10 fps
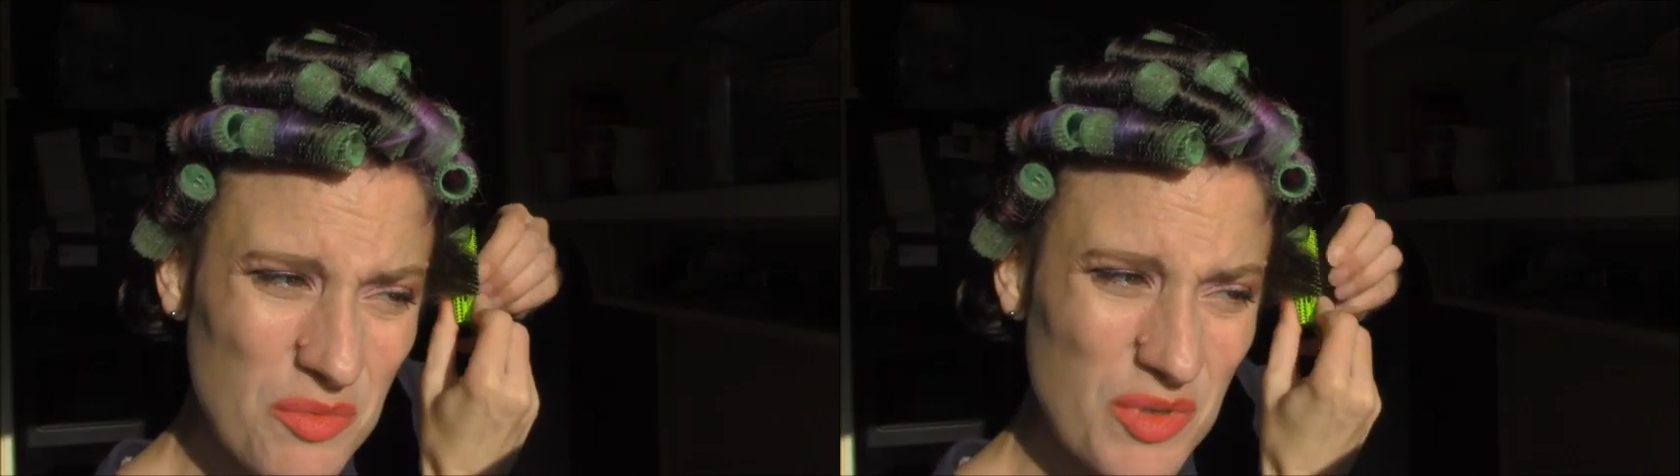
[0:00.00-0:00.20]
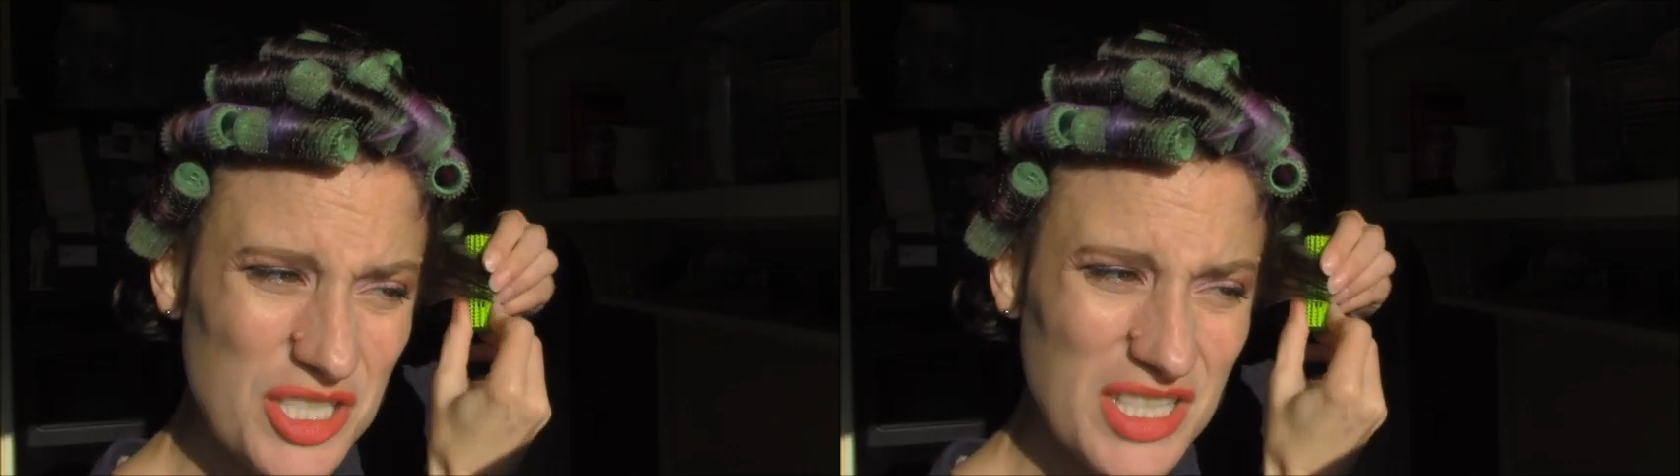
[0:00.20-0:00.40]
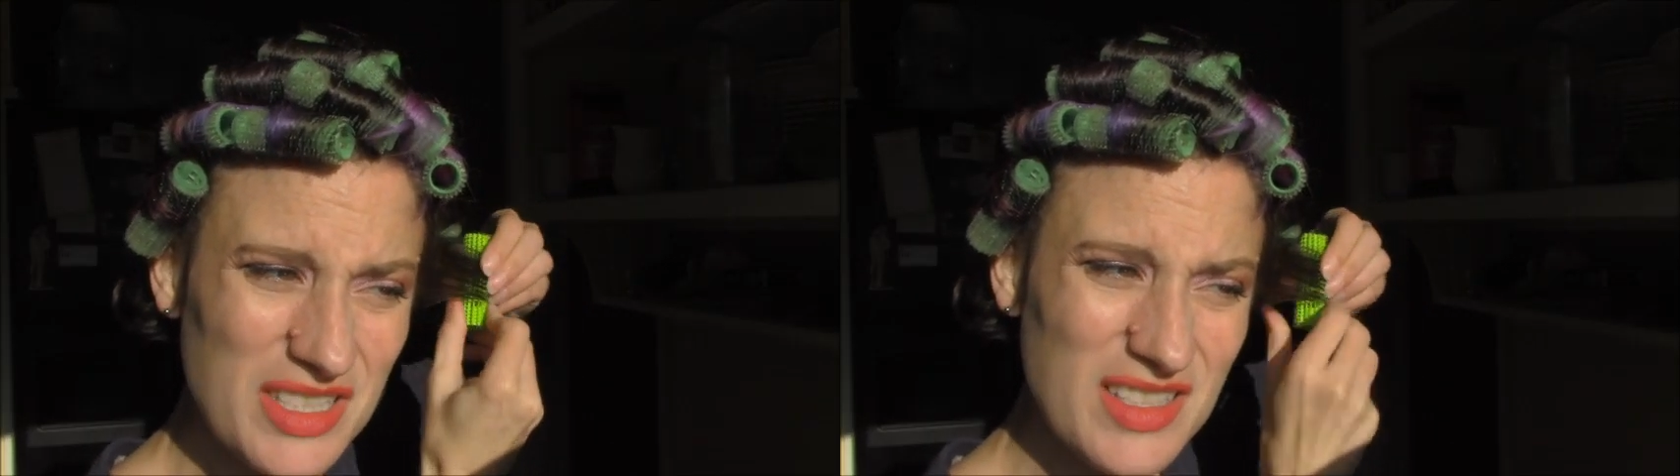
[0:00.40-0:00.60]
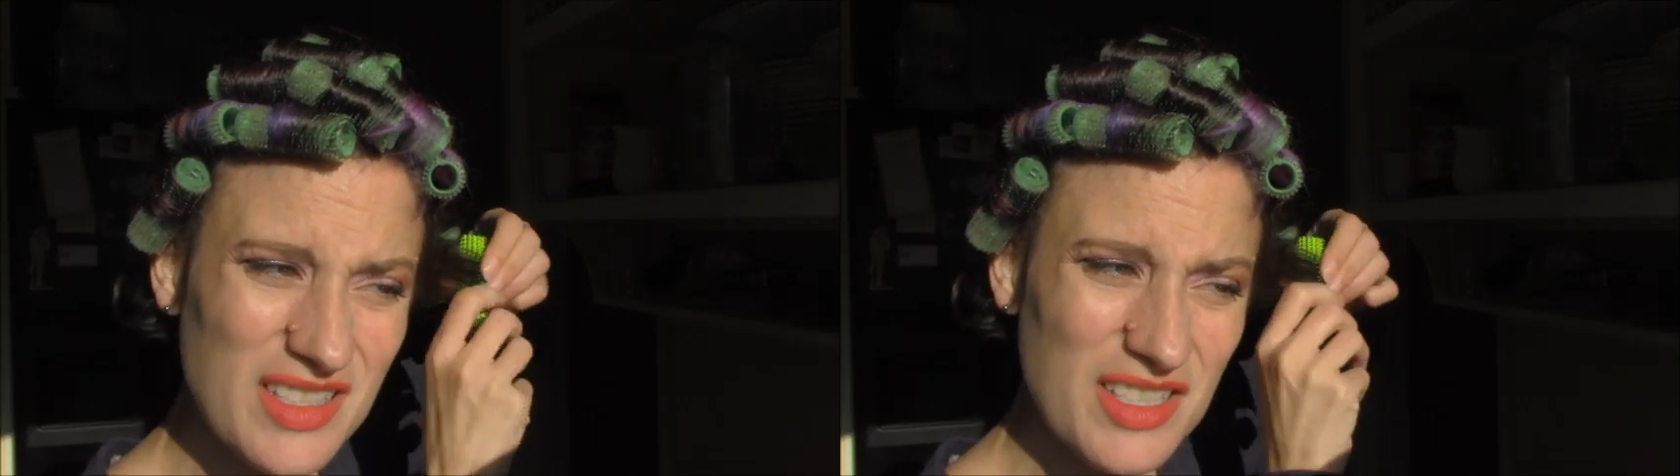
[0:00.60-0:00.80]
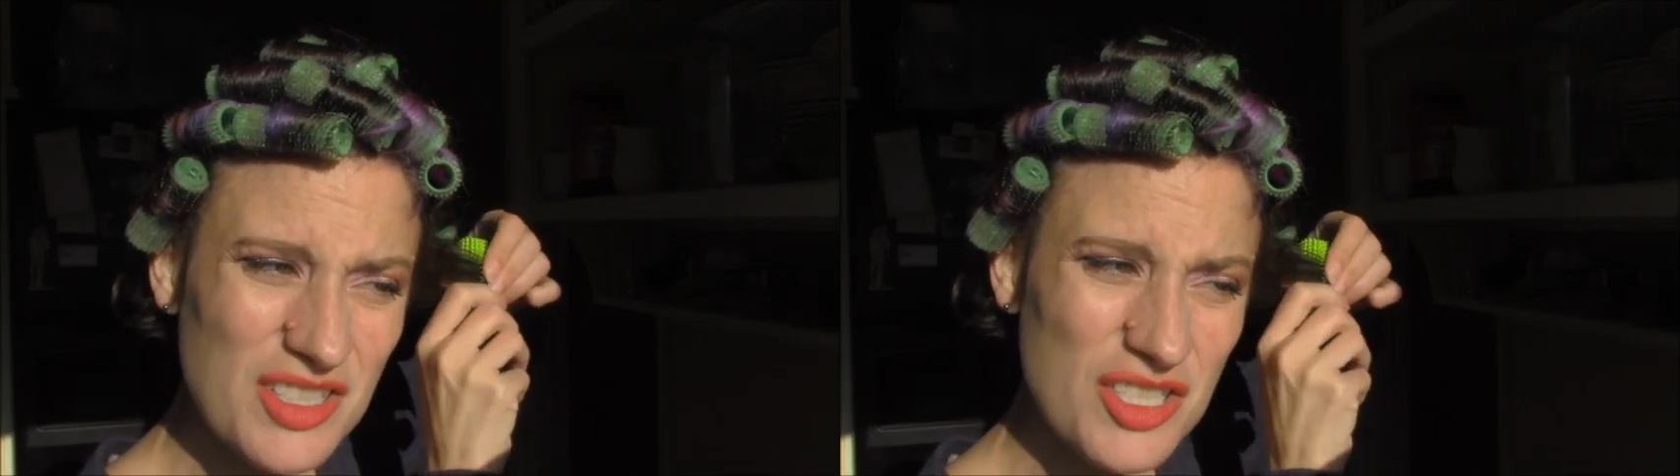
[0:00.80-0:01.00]
which is
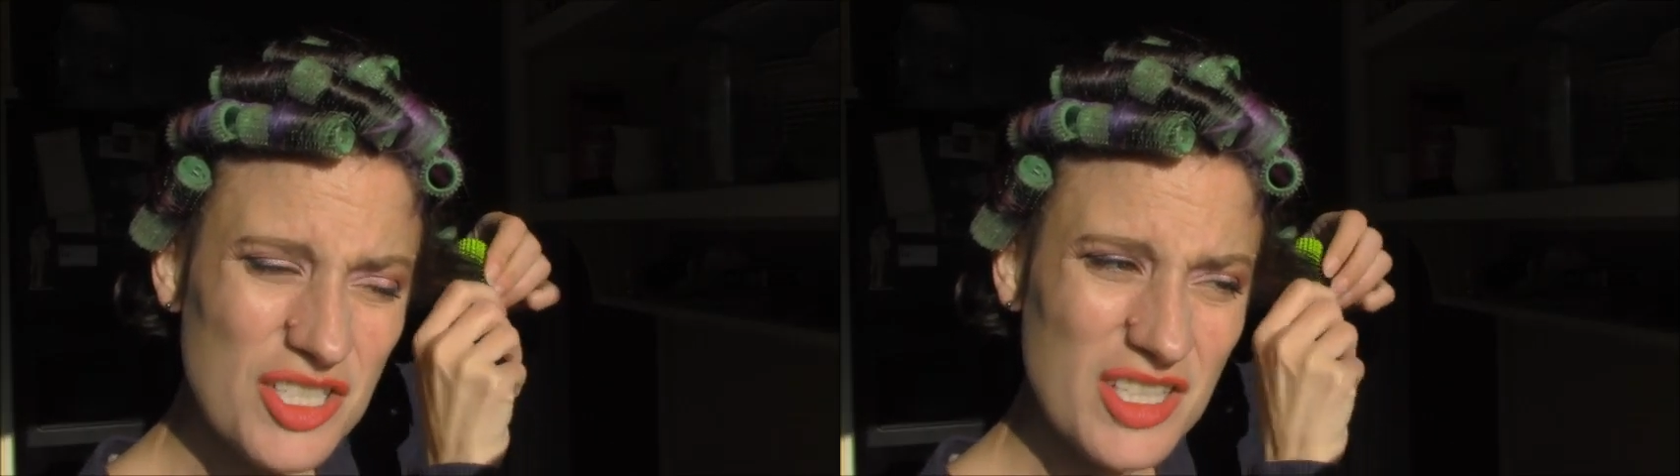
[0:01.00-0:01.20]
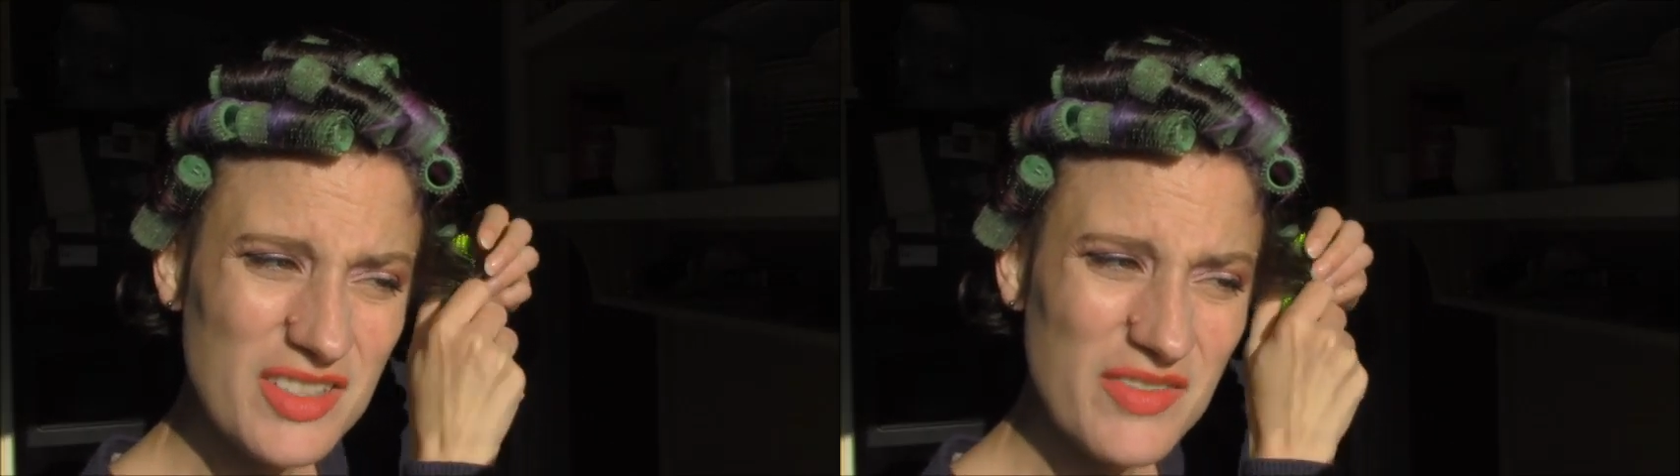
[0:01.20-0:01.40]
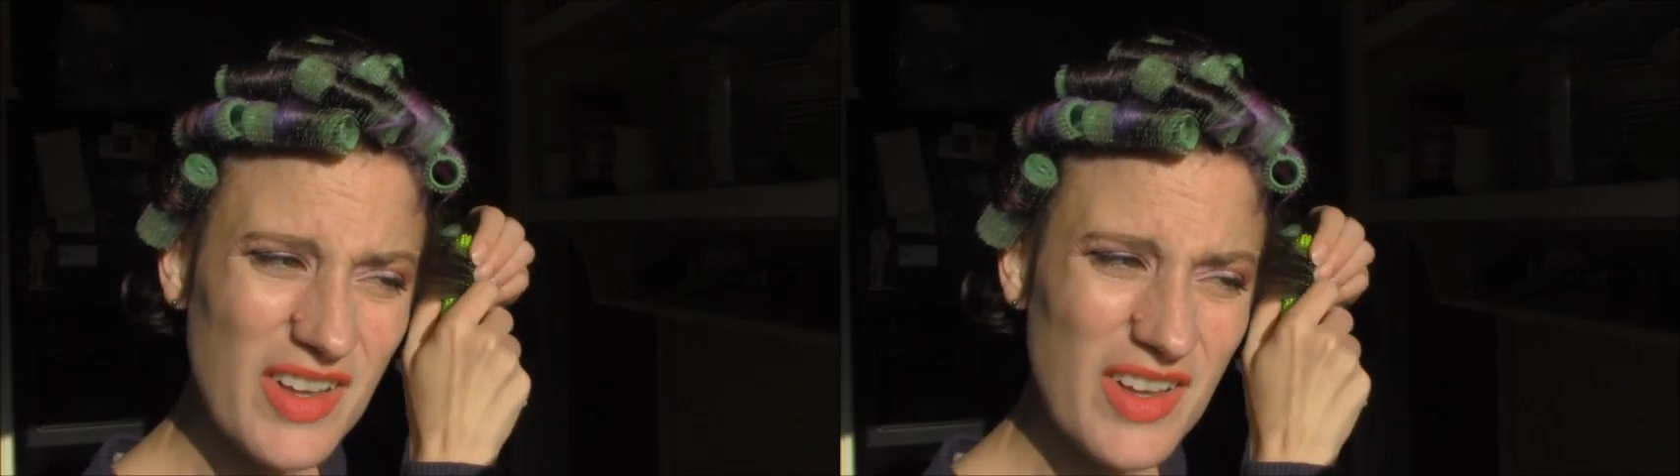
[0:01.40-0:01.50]
just